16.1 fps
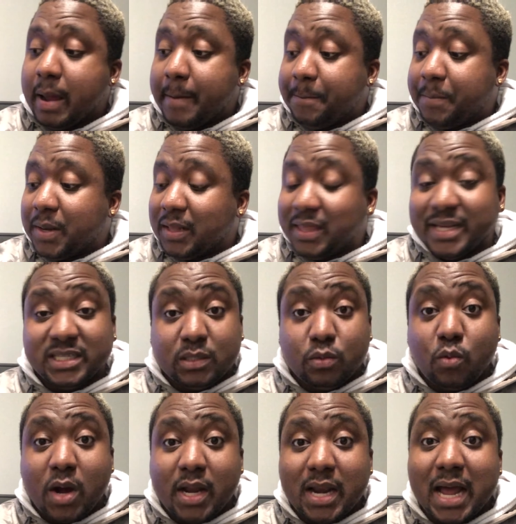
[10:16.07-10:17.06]
but this
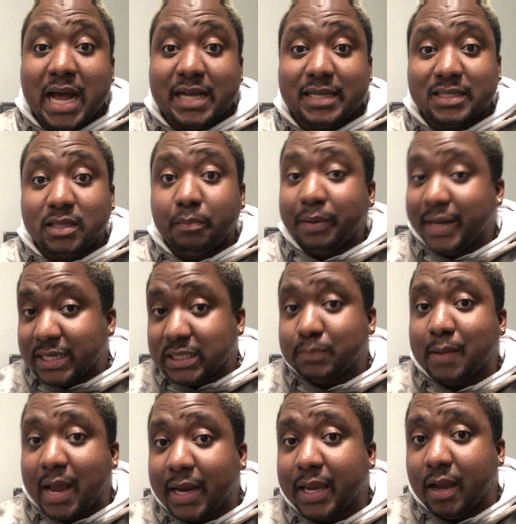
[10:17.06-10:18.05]
one has the biggest
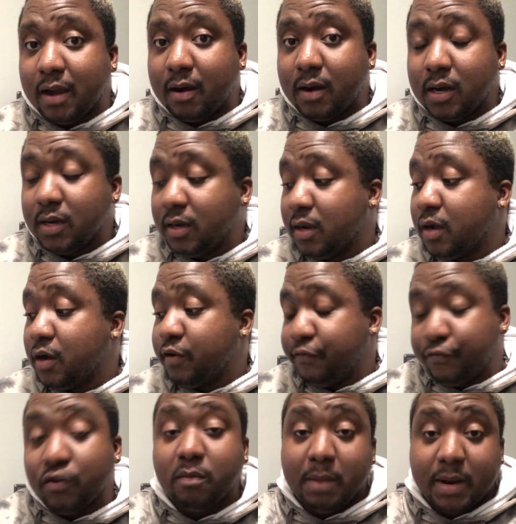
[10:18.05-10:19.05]
backyard
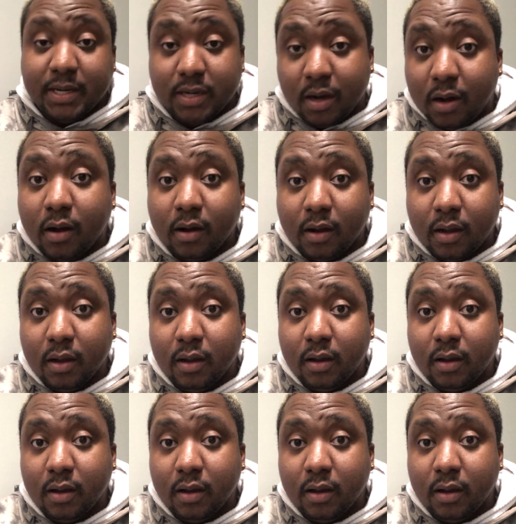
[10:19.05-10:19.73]
for my dog.